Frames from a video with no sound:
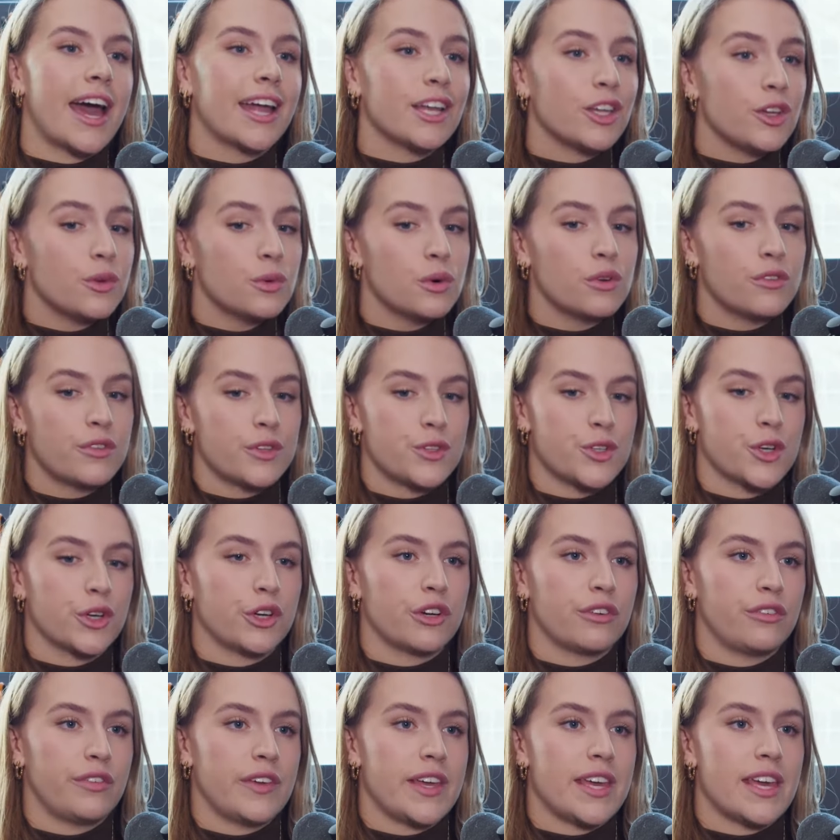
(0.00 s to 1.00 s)
annual
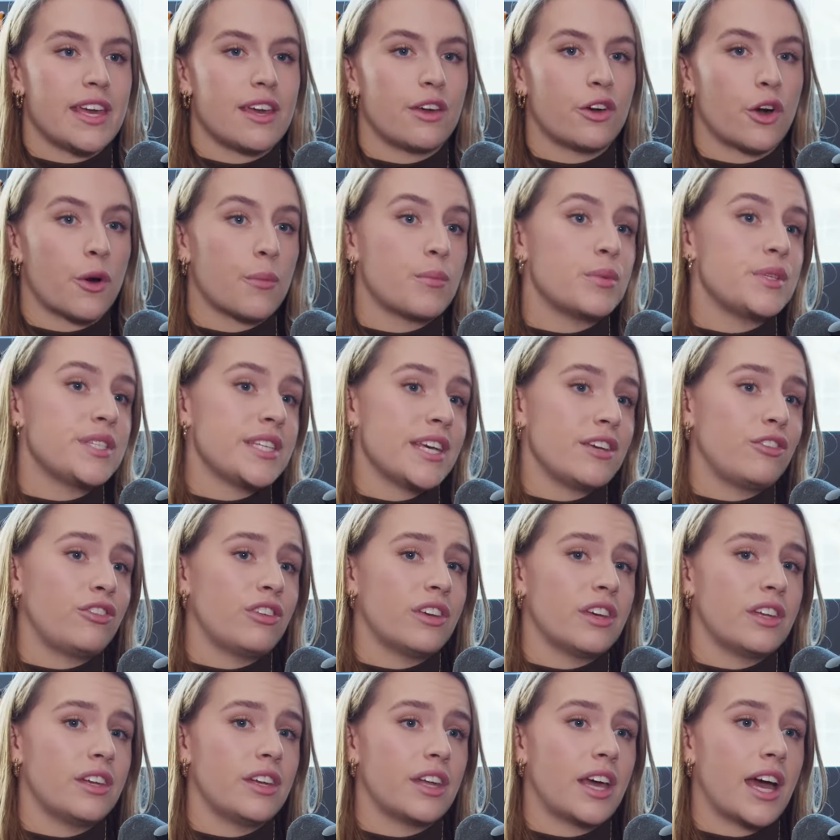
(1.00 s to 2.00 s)
photography
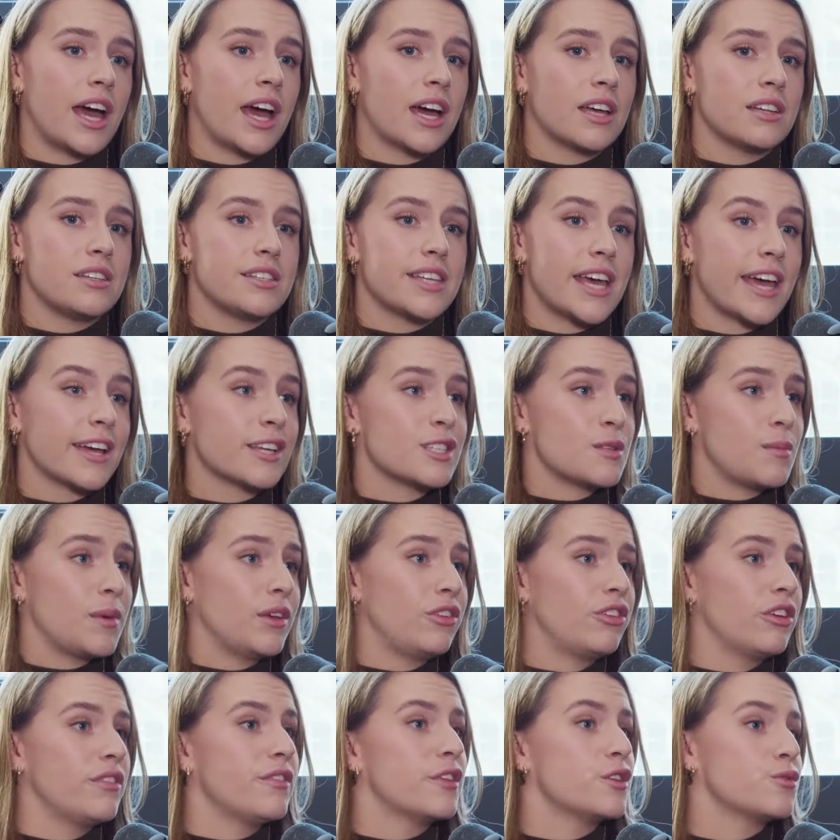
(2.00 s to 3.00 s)
competition and
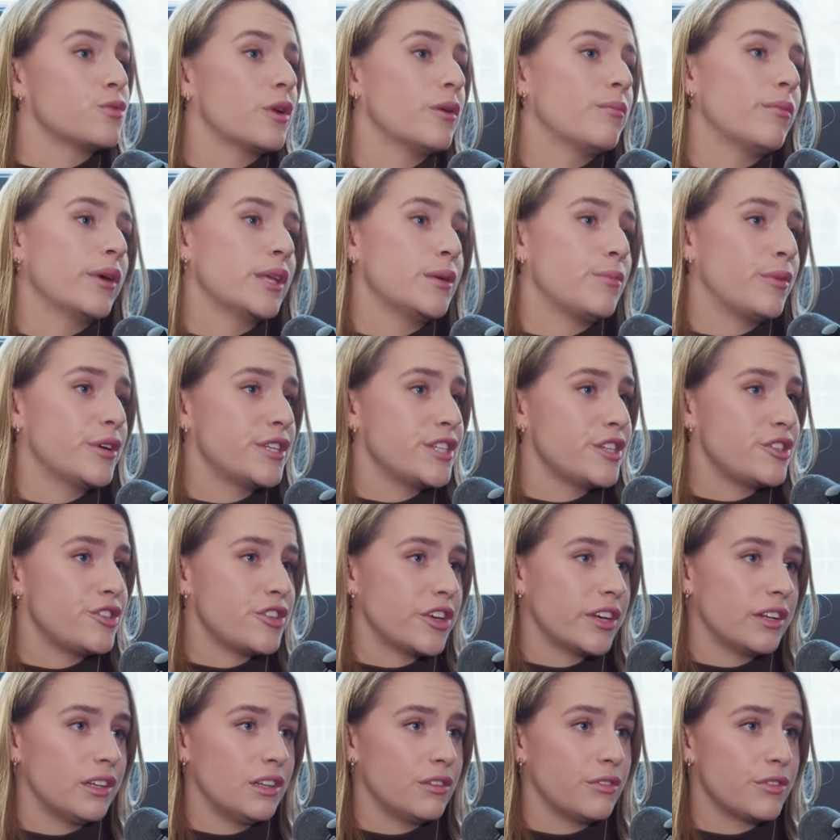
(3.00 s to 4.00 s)
exhibition that's run by the British
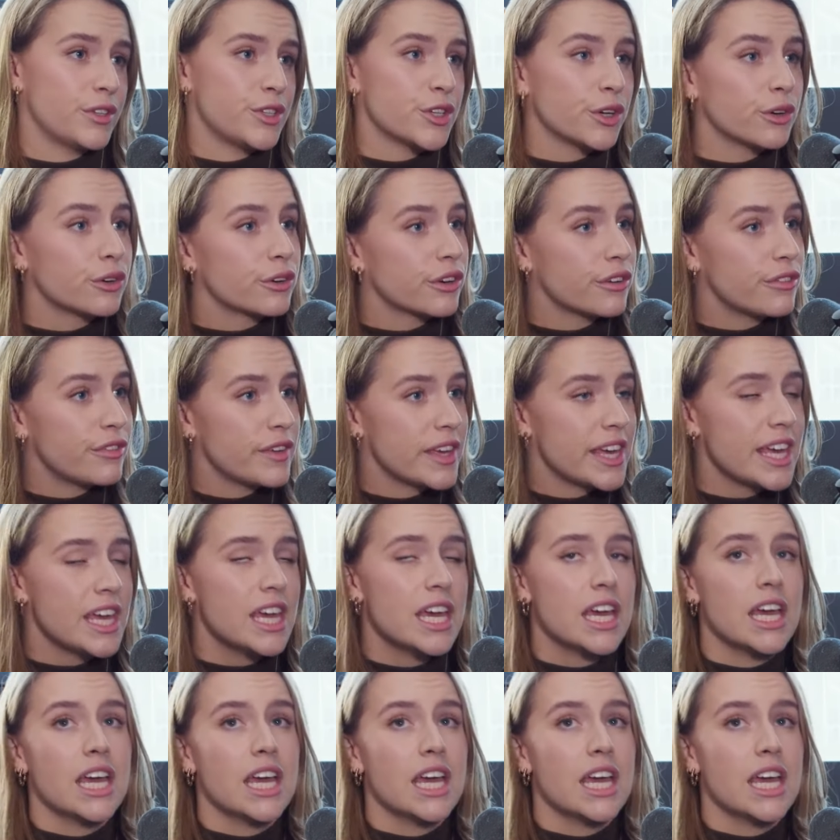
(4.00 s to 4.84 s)
Journal of Photography.